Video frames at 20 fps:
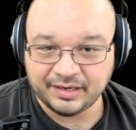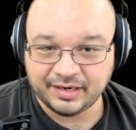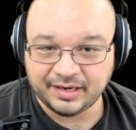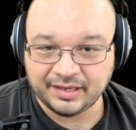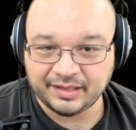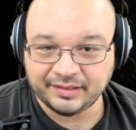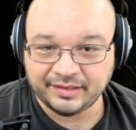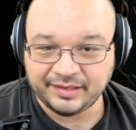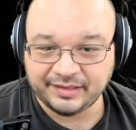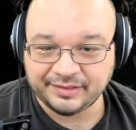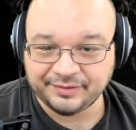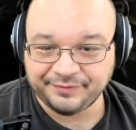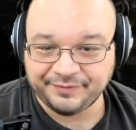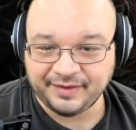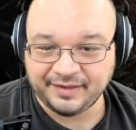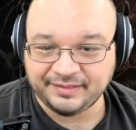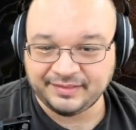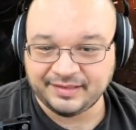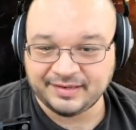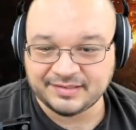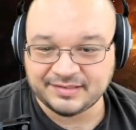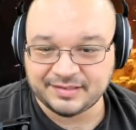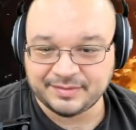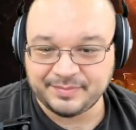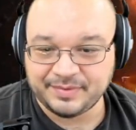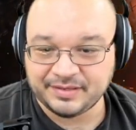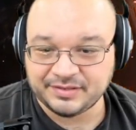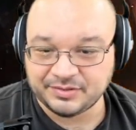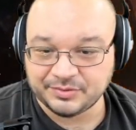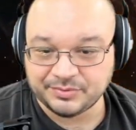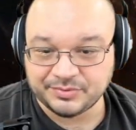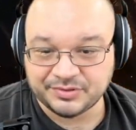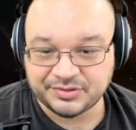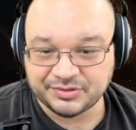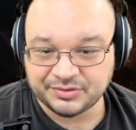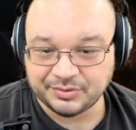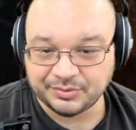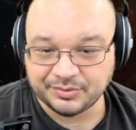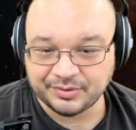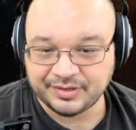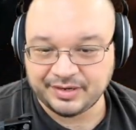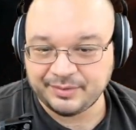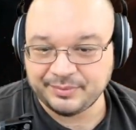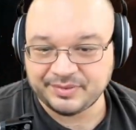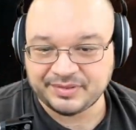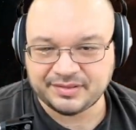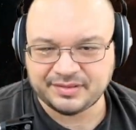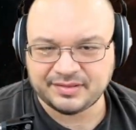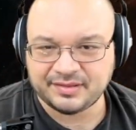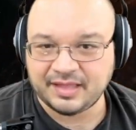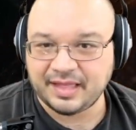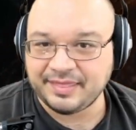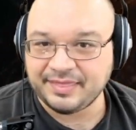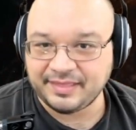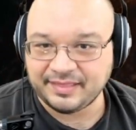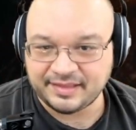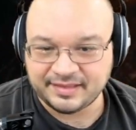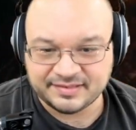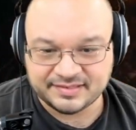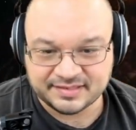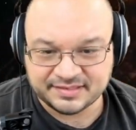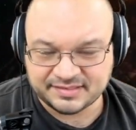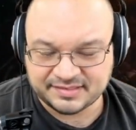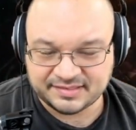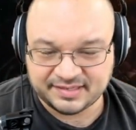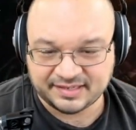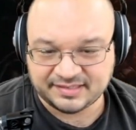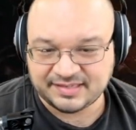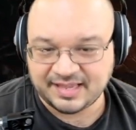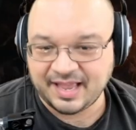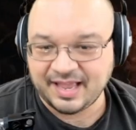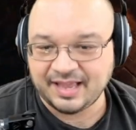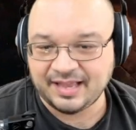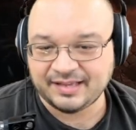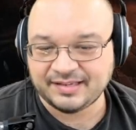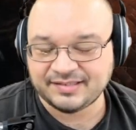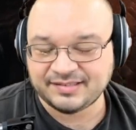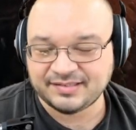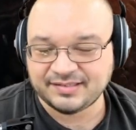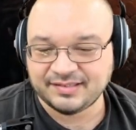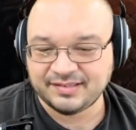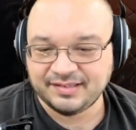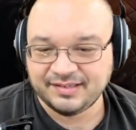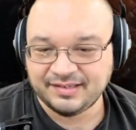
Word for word: I like the fact that it's going to be its own story with. I think he said six acts.